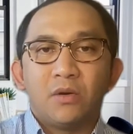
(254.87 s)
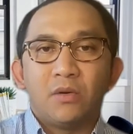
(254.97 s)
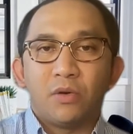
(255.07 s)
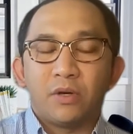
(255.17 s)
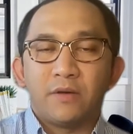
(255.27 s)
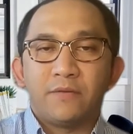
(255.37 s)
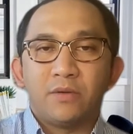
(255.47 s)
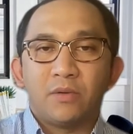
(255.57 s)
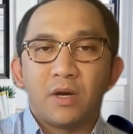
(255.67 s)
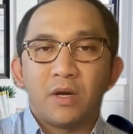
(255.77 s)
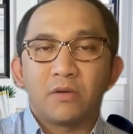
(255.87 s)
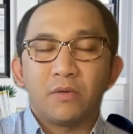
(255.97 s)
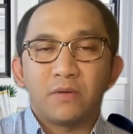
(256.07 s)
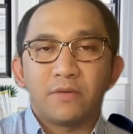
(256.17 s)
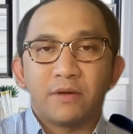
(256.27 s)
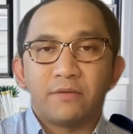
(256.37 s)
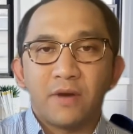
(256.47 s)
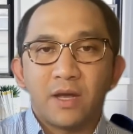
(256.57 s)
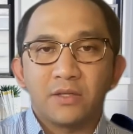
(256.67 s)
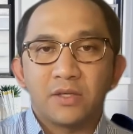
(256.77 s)
or if you are going for a
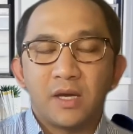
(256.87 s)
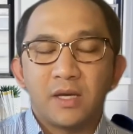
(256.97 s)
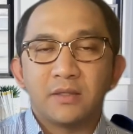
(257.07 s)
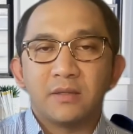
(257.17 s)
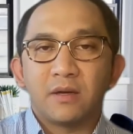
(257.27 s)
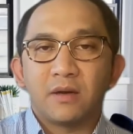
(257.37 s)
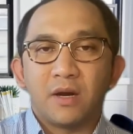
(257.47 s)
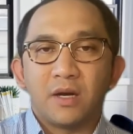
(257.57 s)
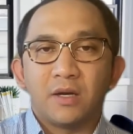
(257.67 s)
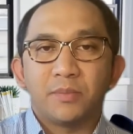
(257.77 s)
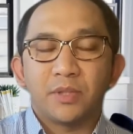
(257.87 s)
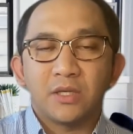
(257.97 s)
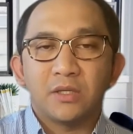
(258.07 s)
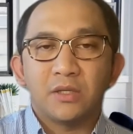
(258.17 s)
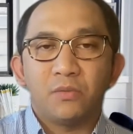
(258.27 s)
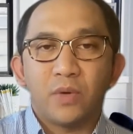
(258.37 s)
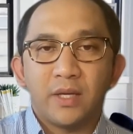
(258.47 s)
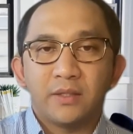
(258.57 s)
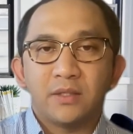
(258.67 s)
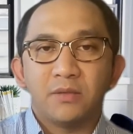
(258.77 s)
franchise, there are potentially
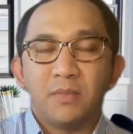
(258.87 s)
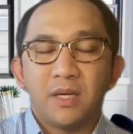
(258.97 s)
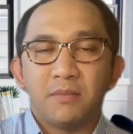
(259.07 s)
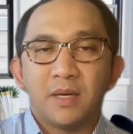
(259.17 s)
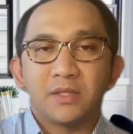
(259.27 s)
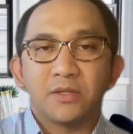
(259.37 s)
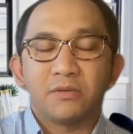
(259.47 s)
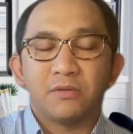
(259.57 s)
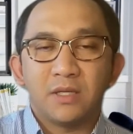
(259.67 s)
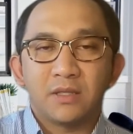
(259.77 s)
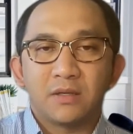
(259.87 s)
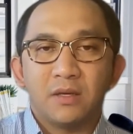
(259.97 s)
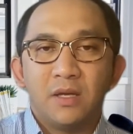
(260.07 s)
ways to minimize your risk.